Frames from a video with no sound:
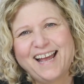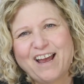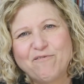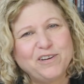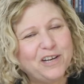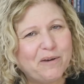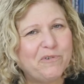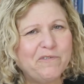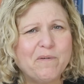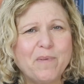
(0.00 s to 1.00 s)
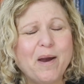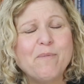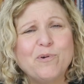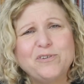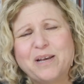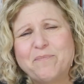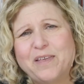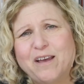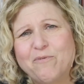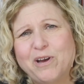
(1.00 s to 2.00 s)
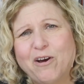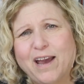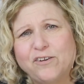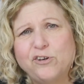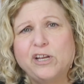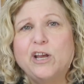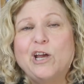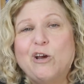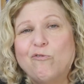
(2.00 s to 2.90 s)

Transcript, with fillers: Every time we remember something, we are actually